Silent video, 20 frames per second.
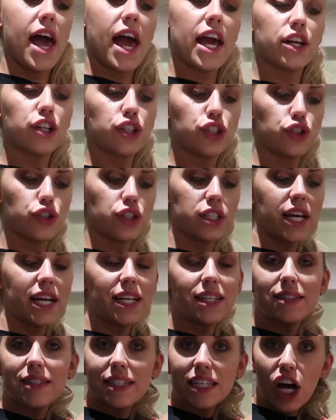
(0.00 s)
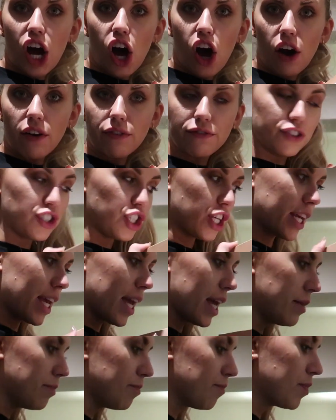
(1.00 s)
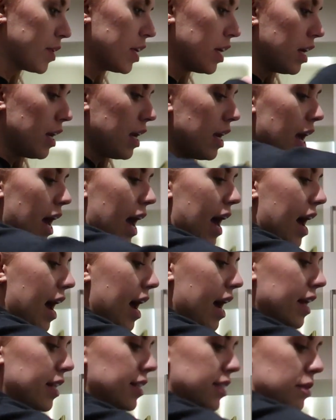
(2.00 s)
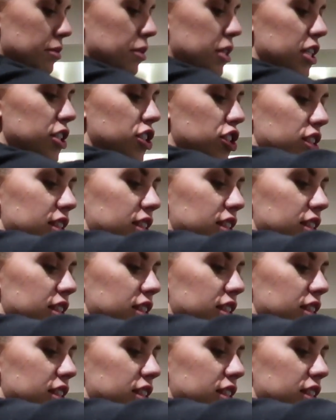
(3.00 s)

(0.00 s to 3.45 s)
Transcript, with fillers: extra tasty half chicken. And I'm gonna